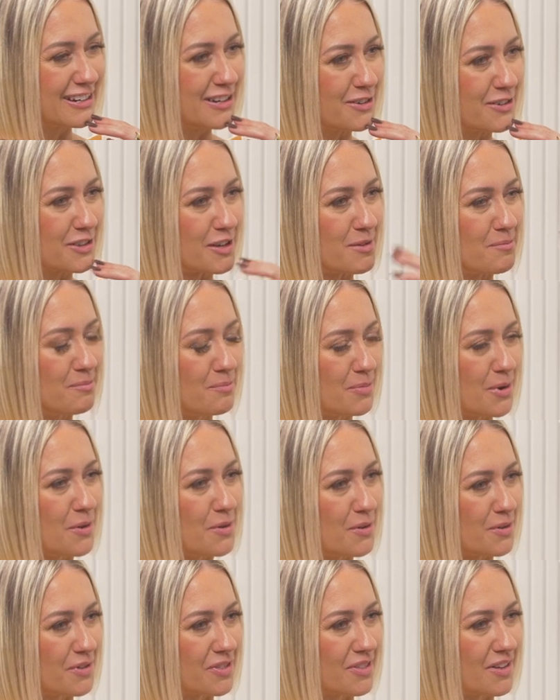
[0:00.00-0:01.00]
know that
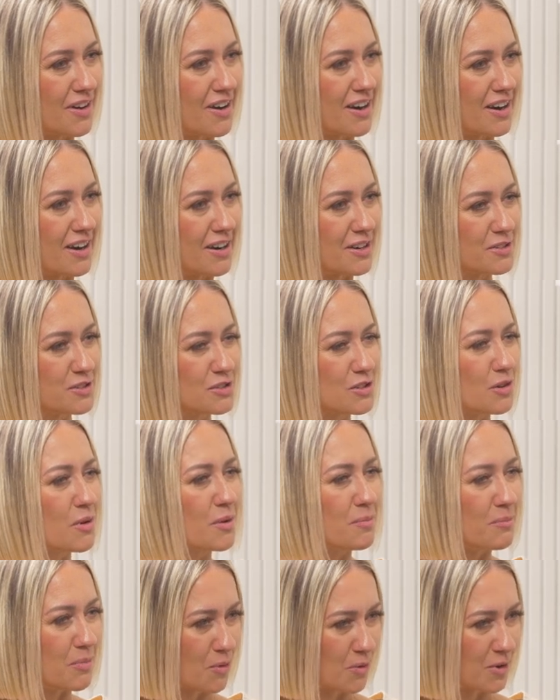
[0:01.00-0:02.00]
both are so
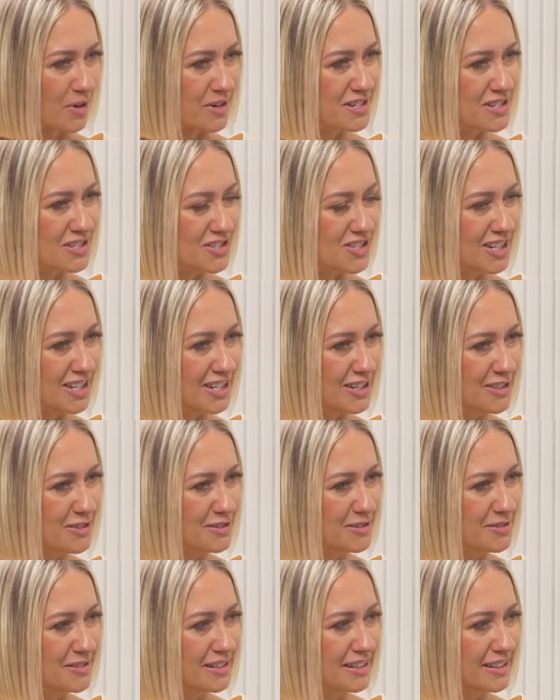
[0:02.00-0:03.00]
important to
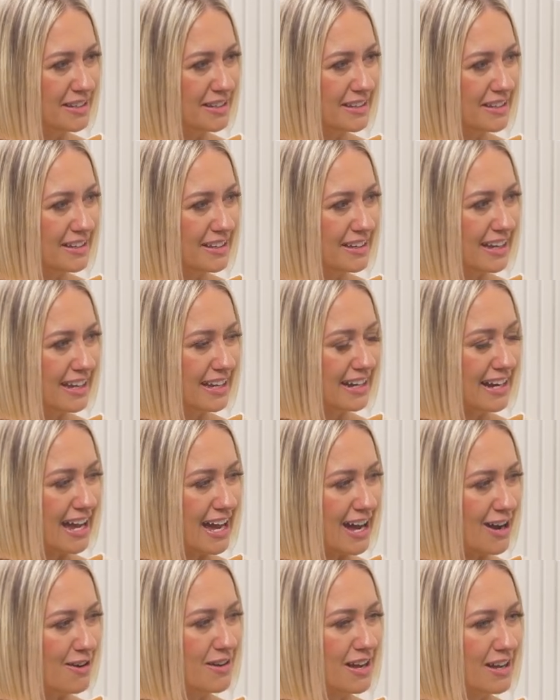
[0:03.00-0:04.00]
you. And
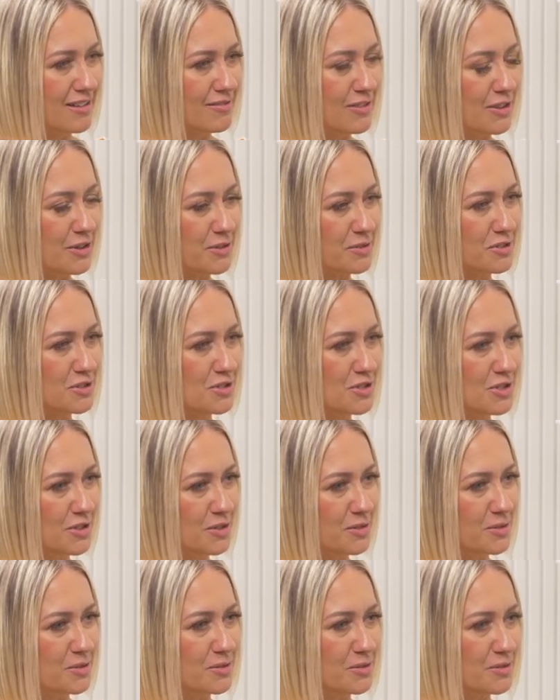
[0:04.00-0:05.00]
how have those
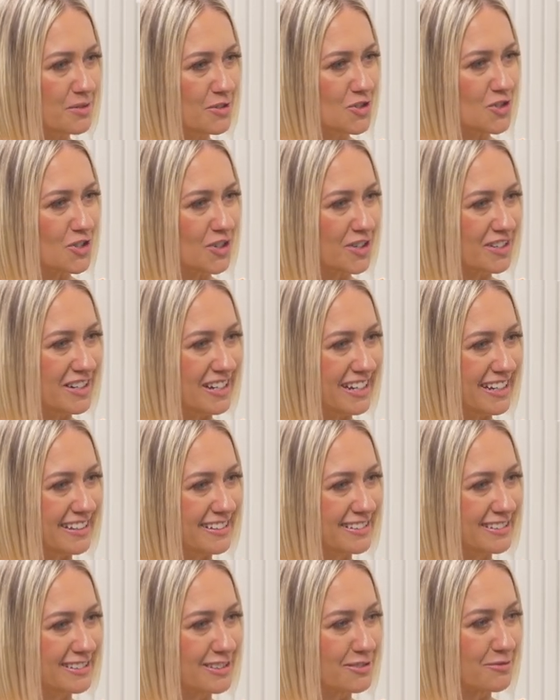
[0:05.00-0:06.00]
two
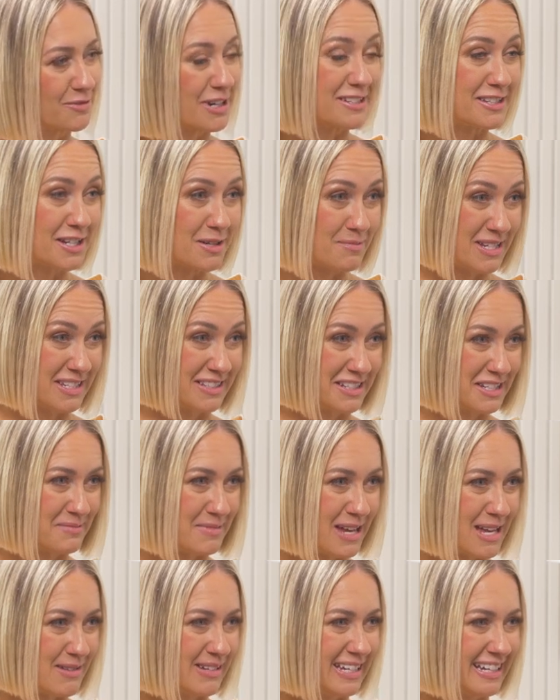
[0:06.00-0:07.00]
journeys, raising a business
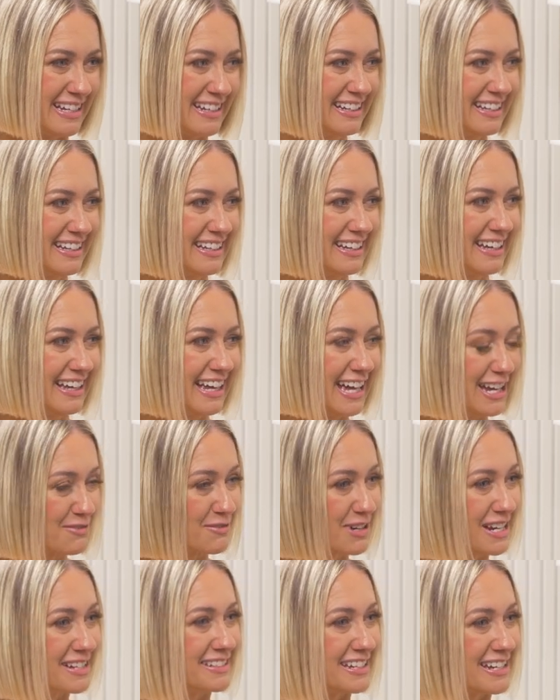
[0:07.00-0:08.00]
baby and
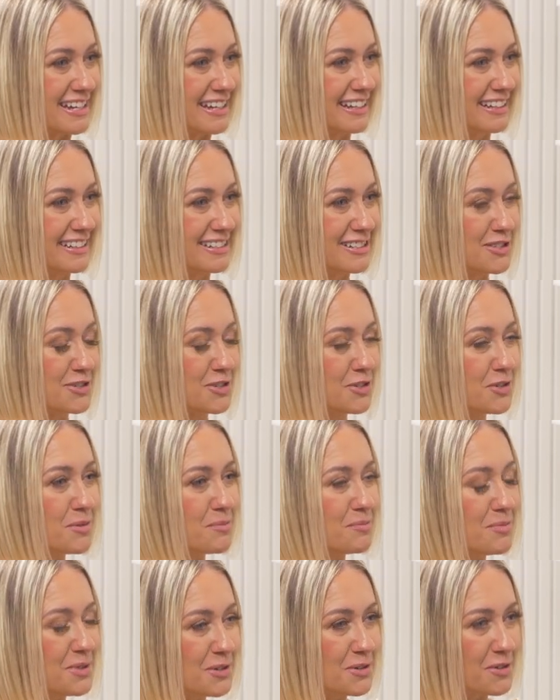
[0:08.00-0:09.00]
raising two
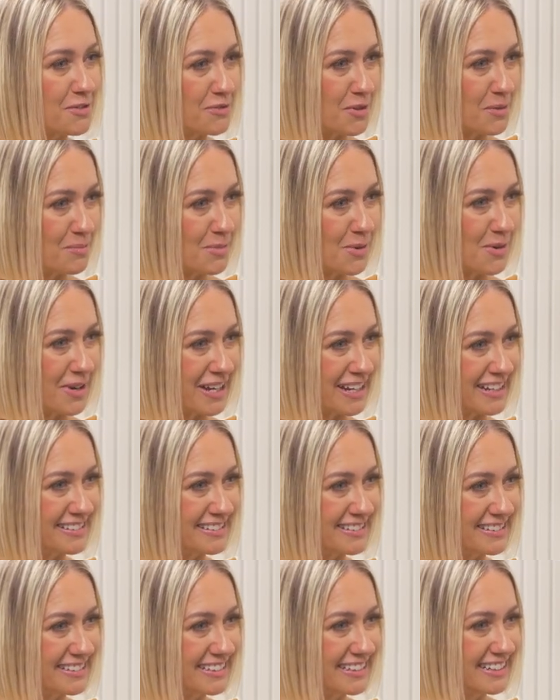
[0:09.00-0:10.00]
beautiful
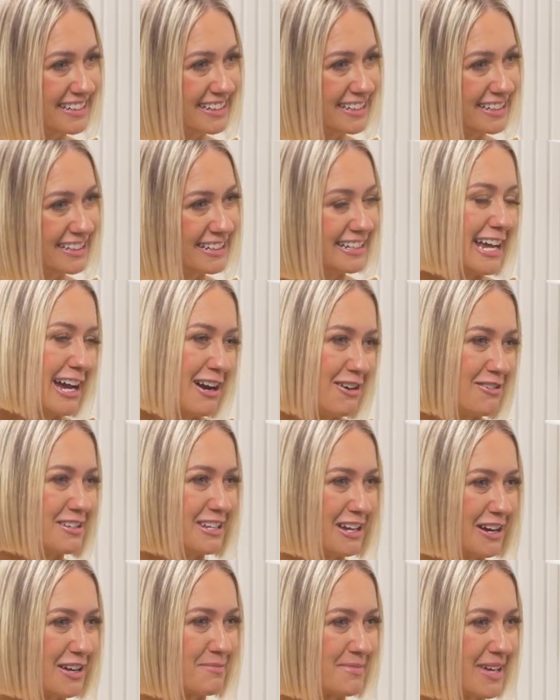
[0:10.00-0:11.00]
boys, now
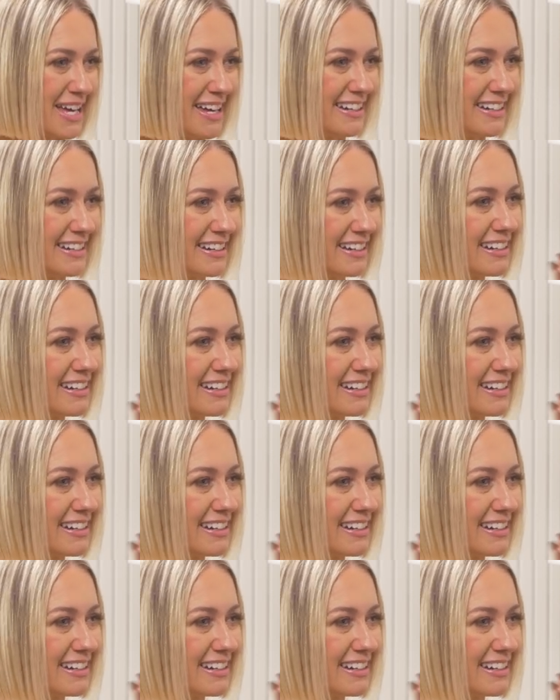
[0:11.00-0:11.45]
young men,